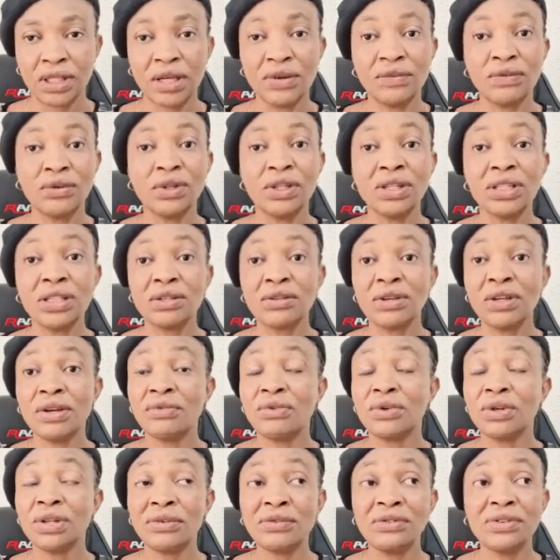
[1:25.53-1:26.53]
even
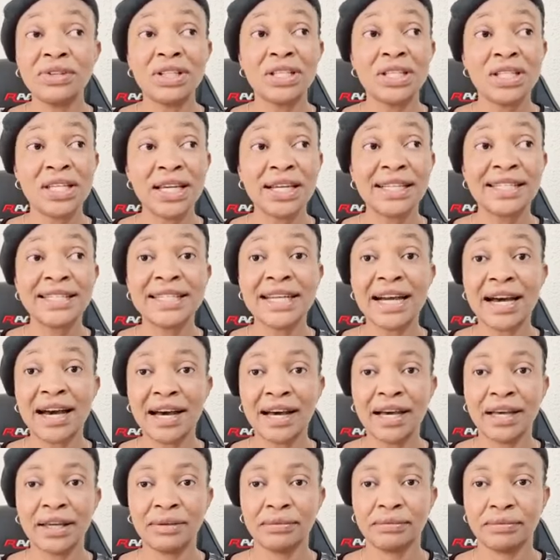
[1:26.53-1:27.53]
if it take
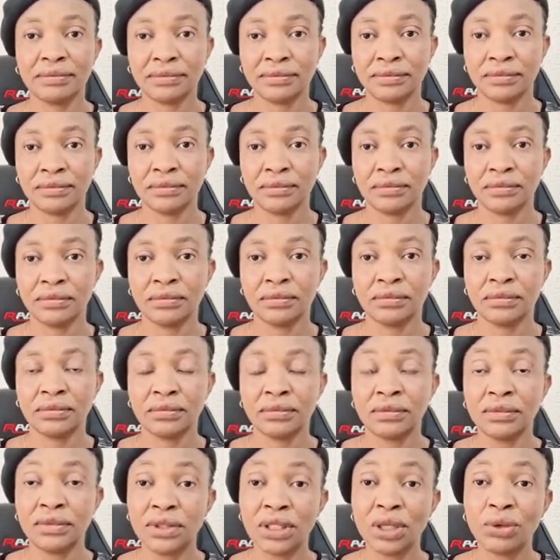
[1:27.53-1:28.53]
time,
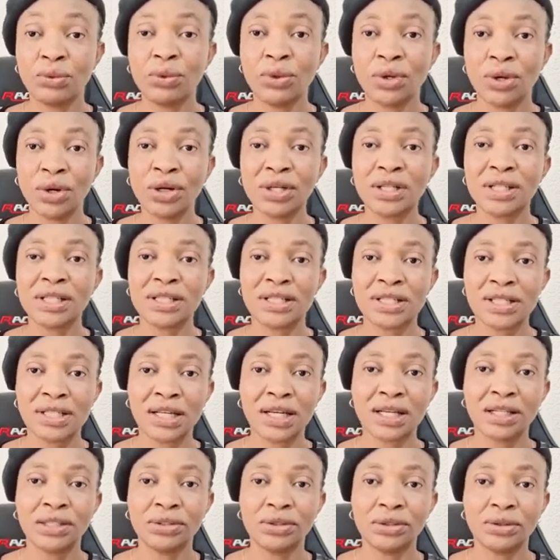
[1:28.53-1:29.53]
they will
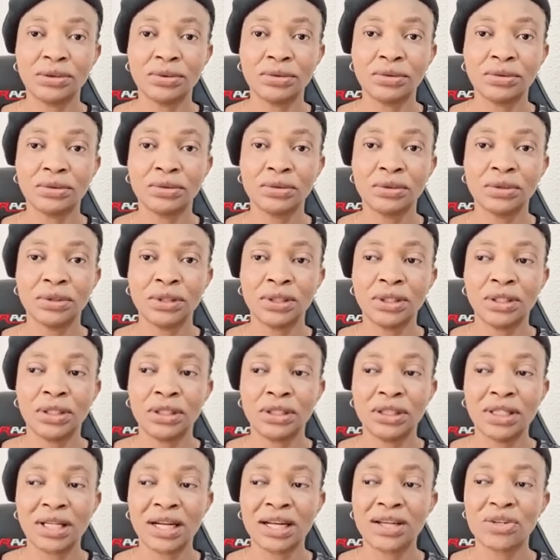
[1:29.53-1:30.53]
understand you.
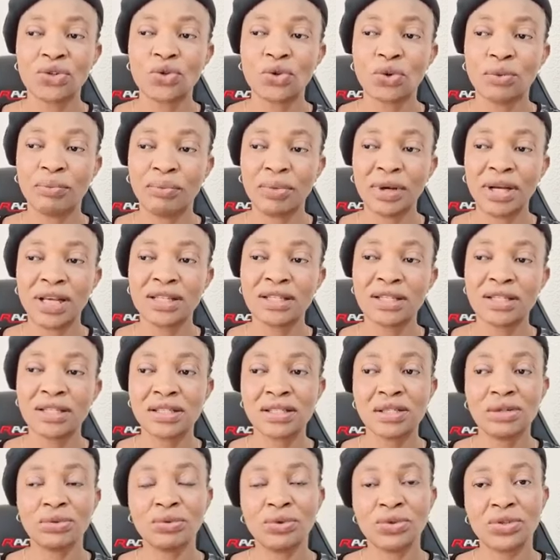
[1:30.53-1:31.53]
There are some
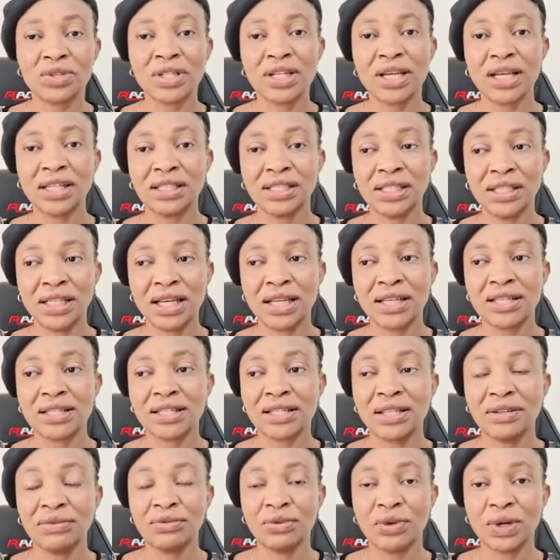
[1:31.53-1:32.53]
persons that will say,
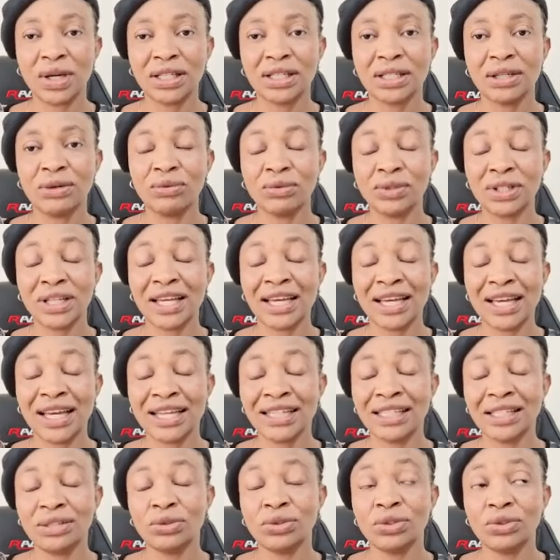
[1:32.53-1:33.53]
yes, if you are there, they
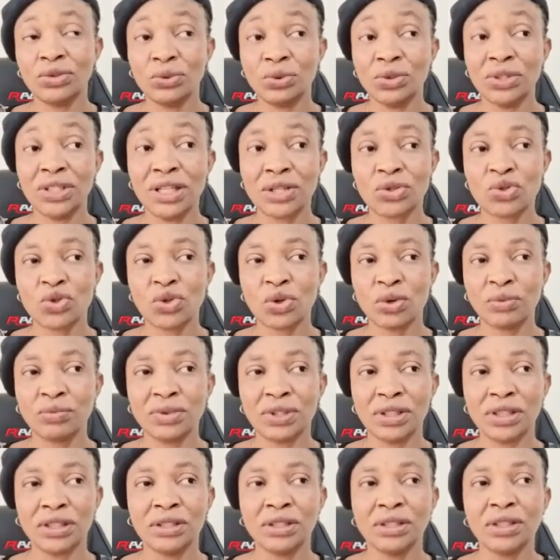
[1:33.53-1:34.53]
heard you did
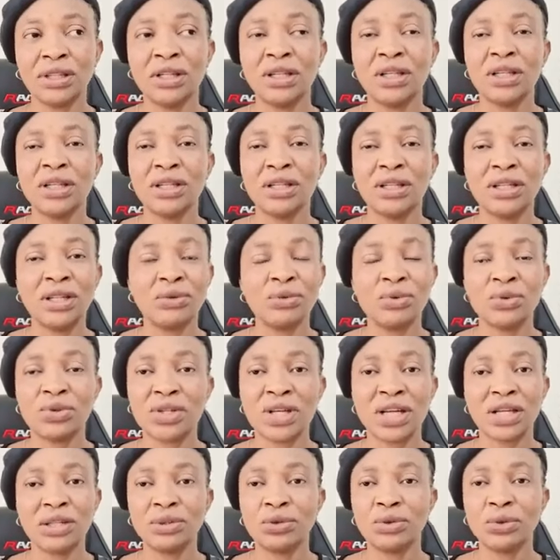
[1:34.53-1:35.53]
something, they will
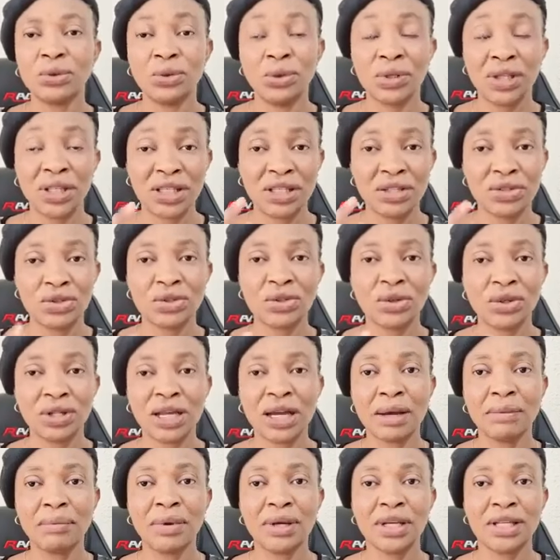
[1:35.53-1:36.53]
say, no, it is
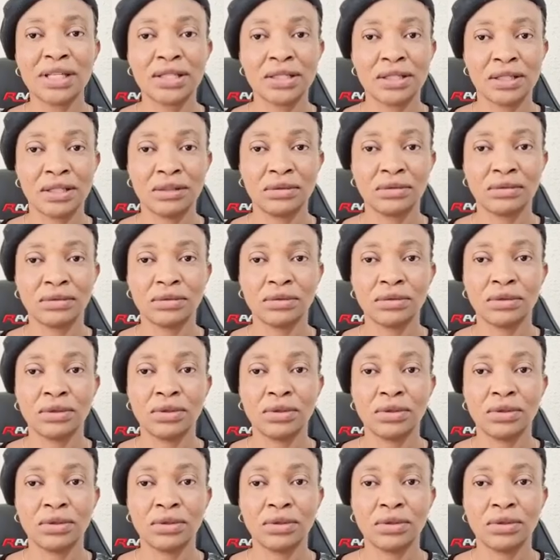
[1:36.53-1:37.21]
not that person.